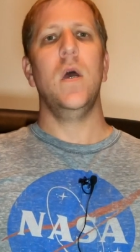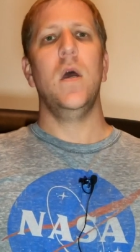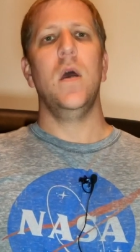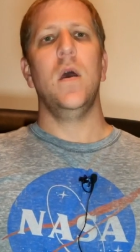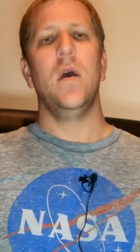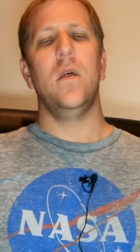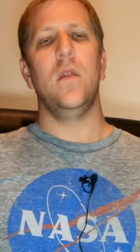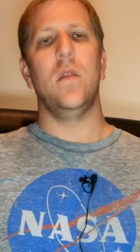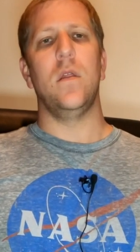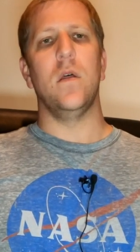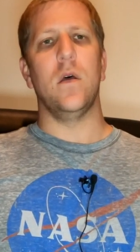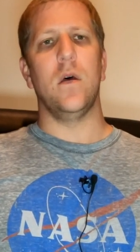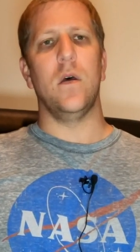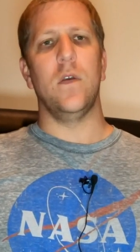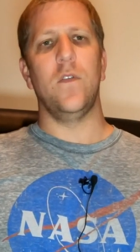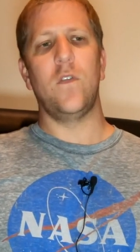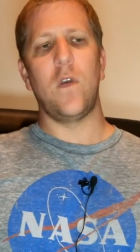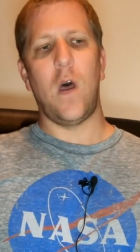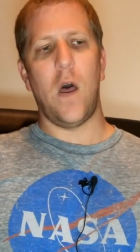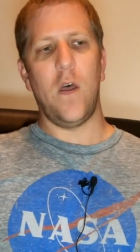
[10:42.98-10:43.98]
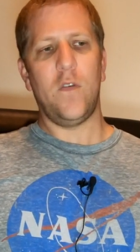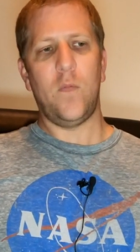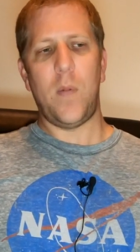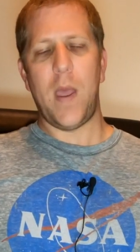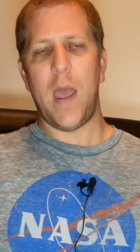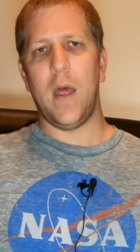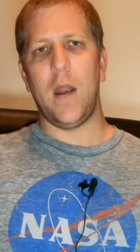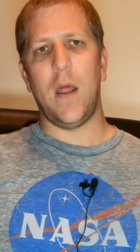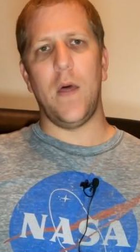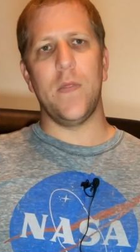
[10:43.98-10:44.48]
the
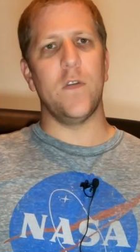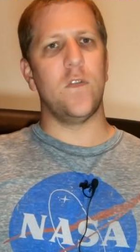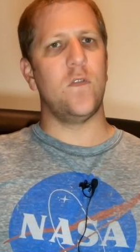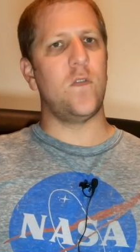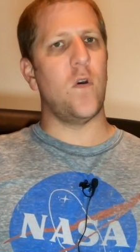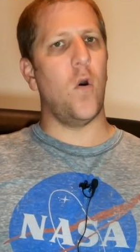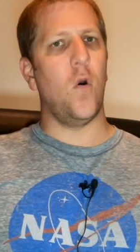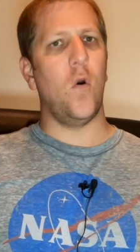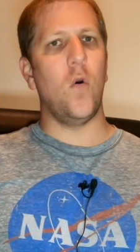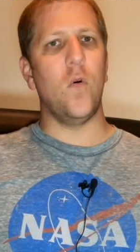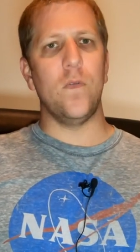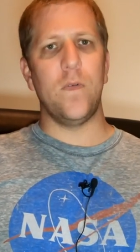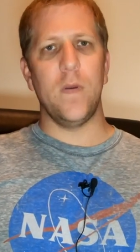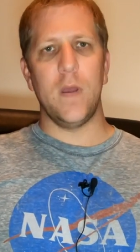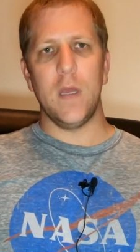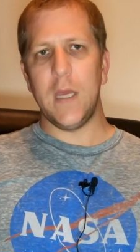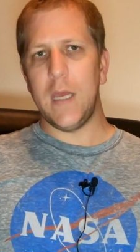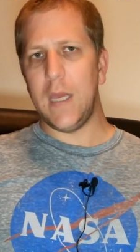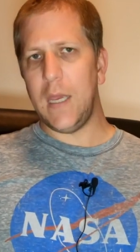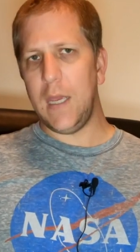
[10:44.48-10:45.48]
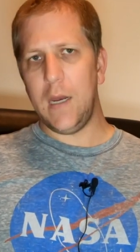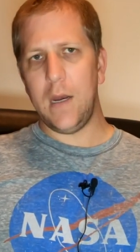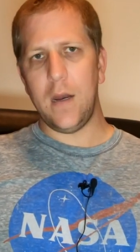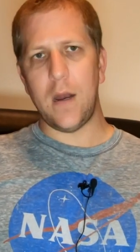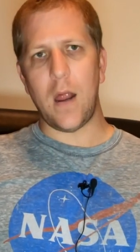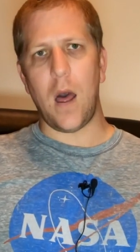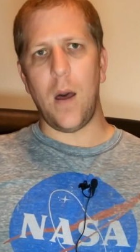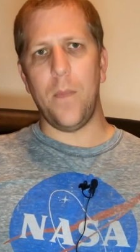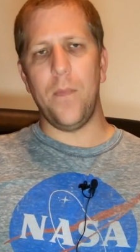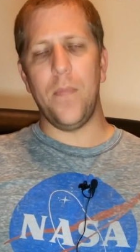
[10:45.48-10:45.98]
saucepan on the stove, heat it
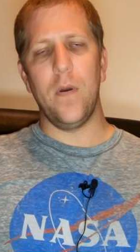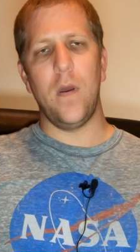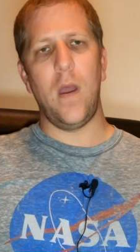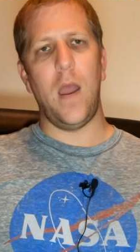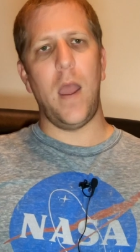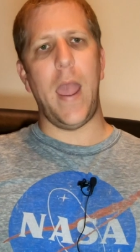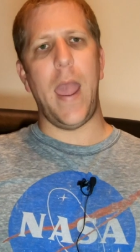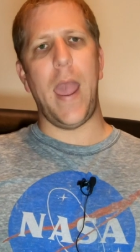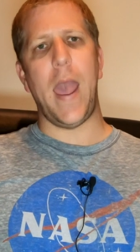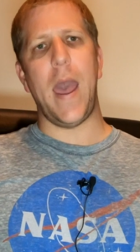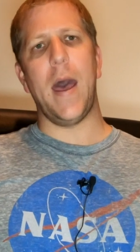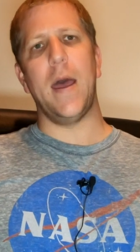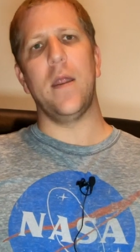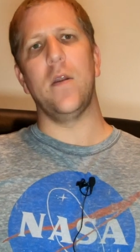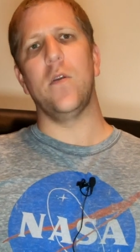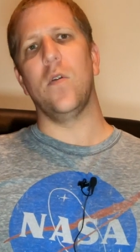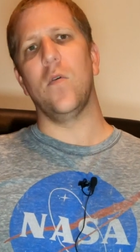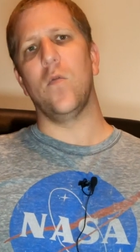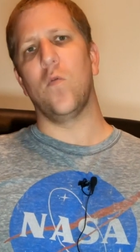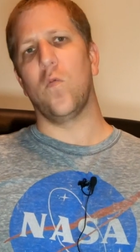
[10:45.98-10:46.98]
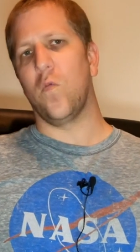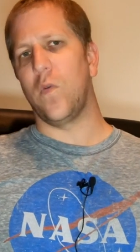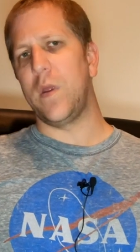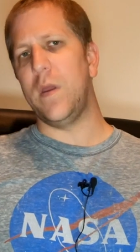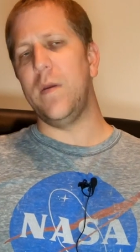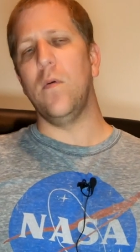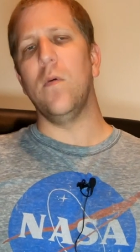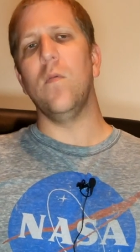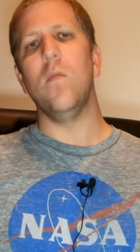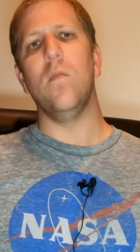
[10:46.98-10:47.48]
up, and
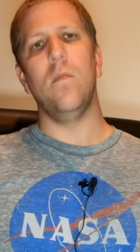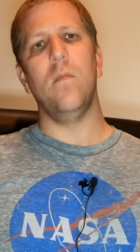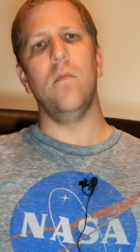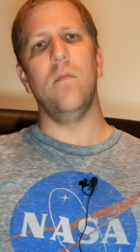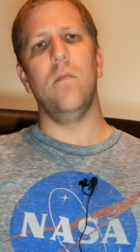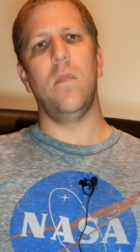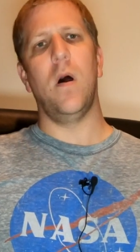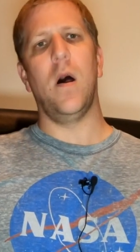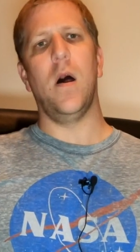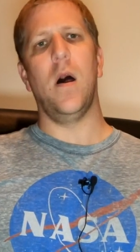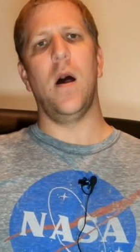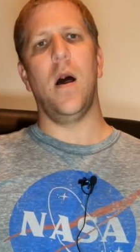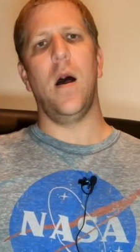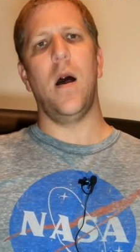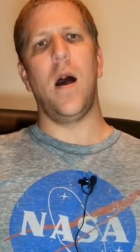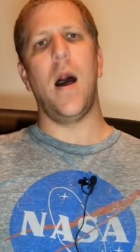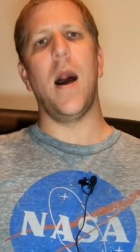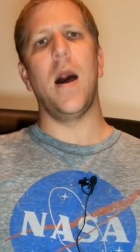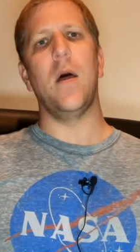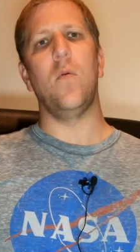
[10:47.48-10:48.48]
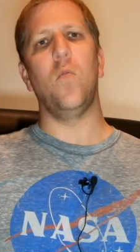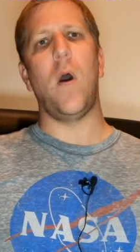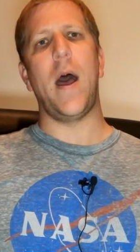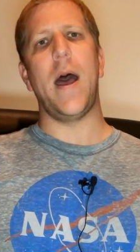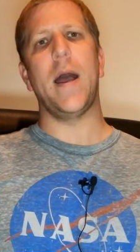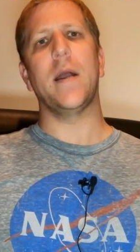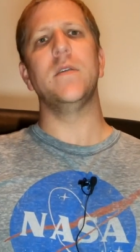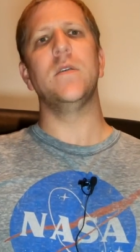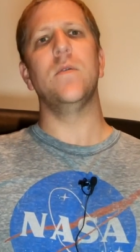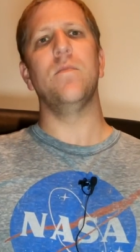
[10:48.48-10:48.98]
hot
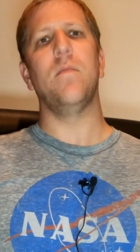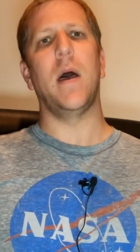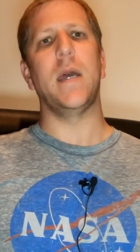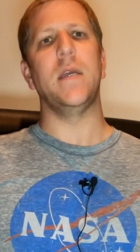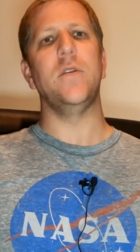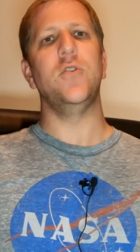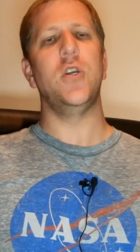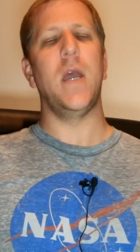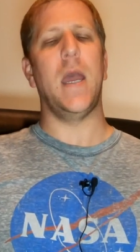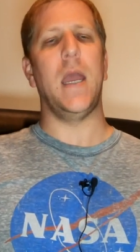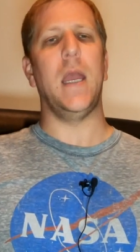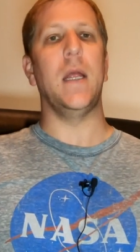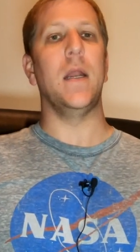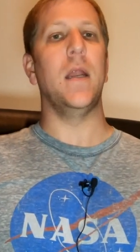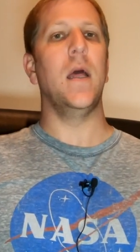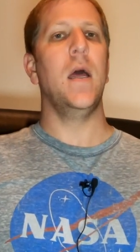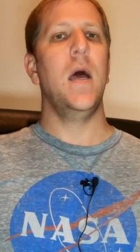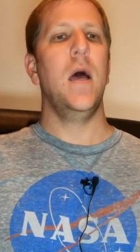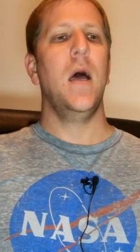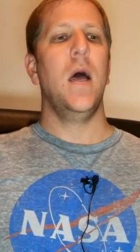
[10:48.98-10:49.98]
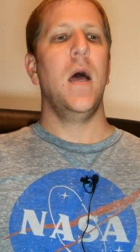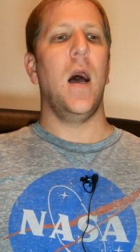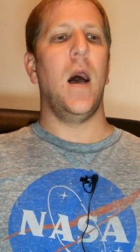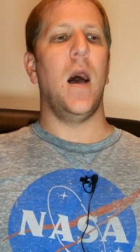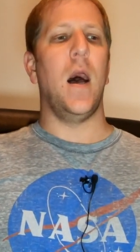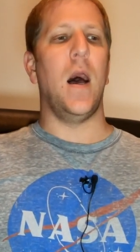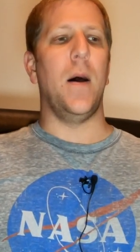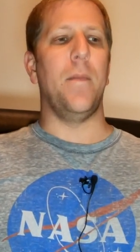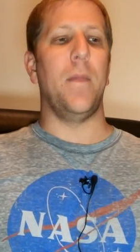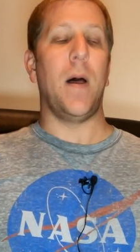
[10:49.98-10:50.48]
wax my chain.
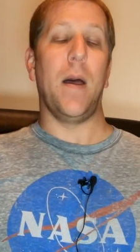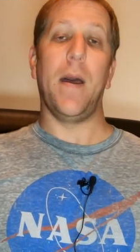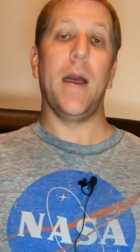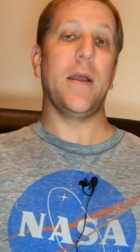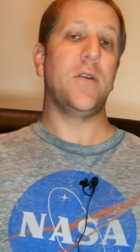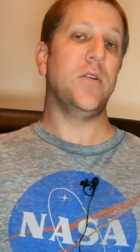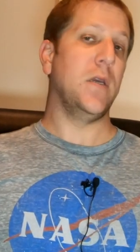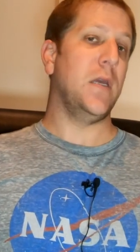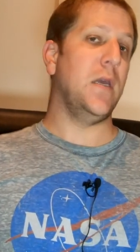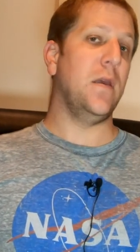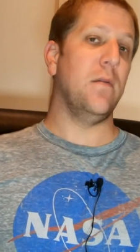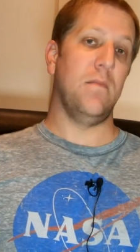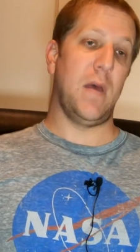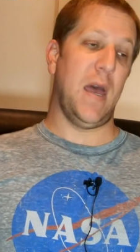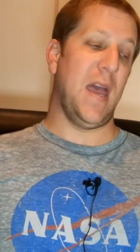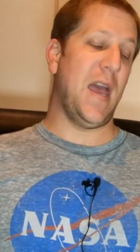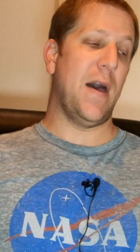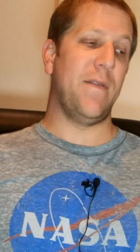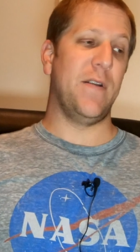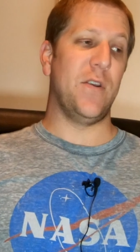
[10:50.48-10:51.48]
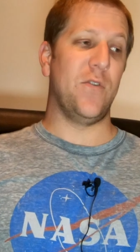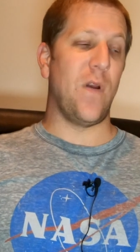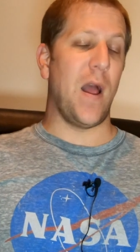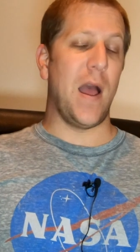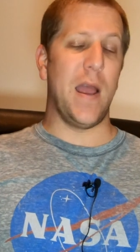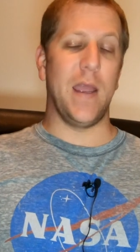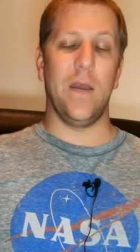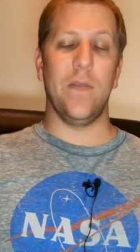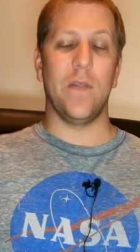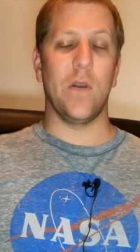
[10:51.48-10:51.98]
I have it
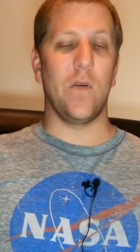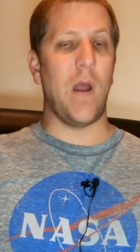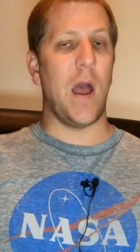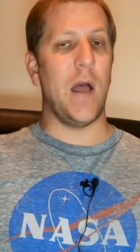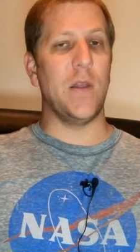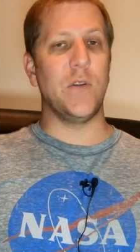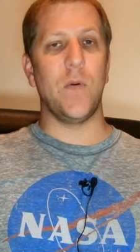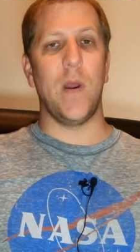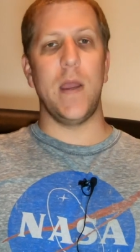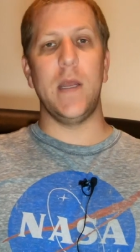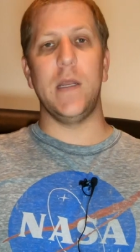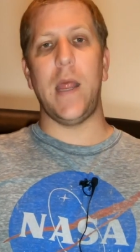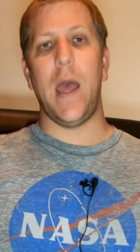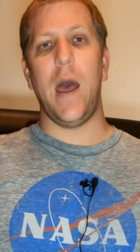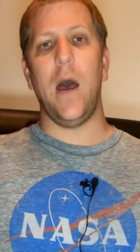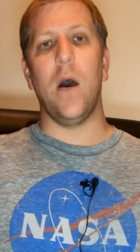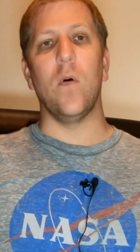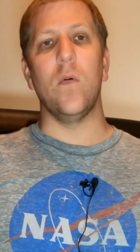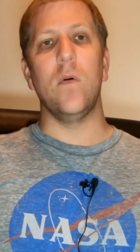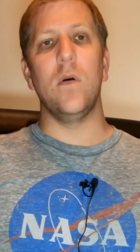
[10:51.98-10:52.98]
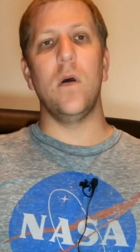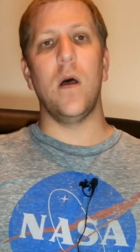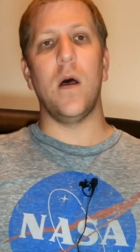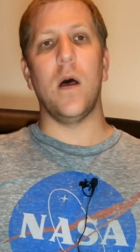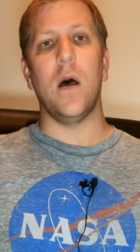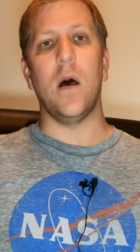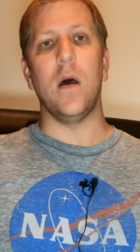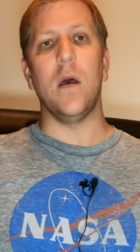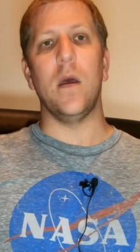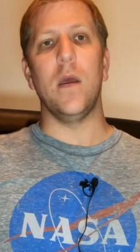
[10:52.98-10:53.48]
drying in the garage right now.
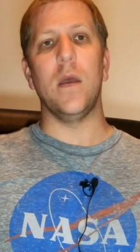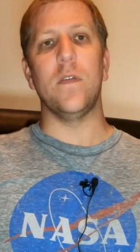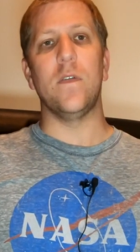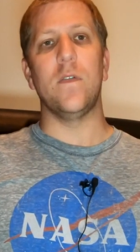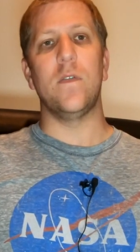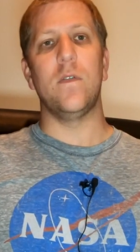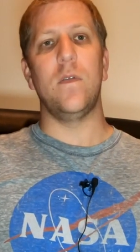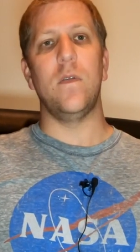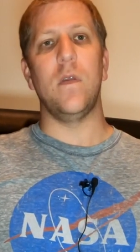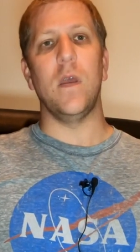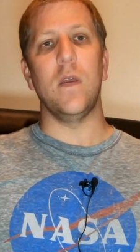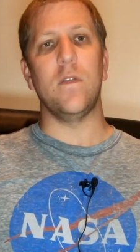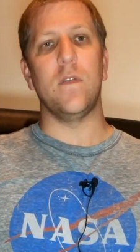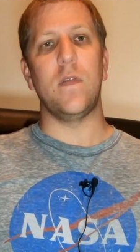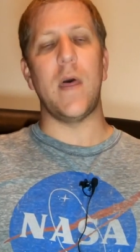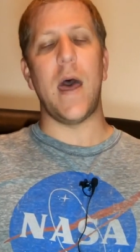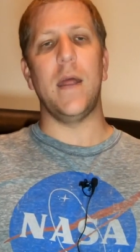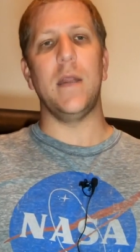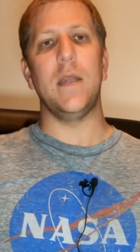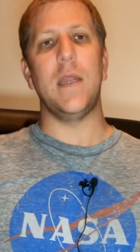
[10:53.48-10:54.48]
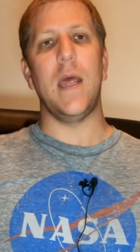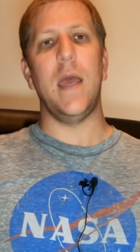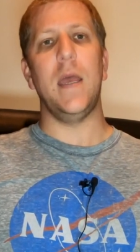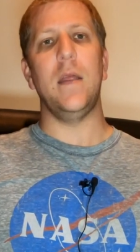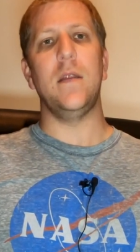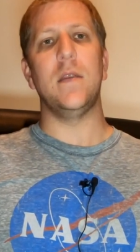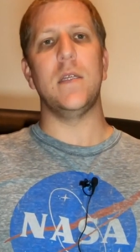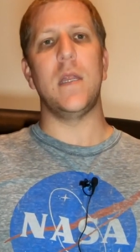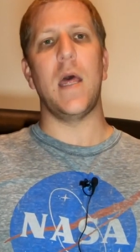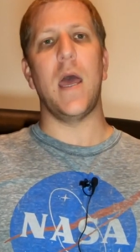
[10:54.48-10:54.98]
It's that day
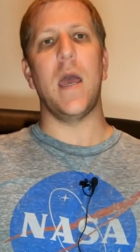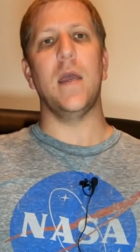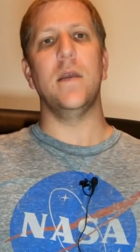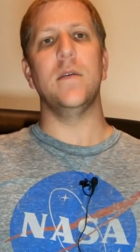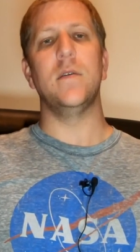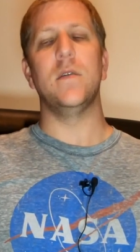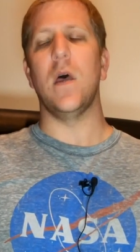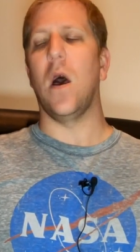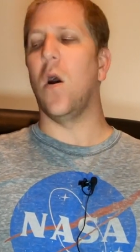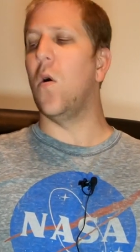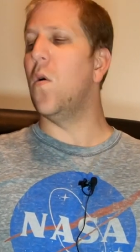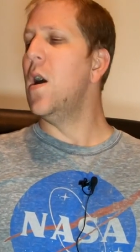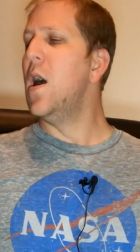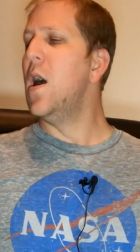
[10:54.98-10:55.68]
today. So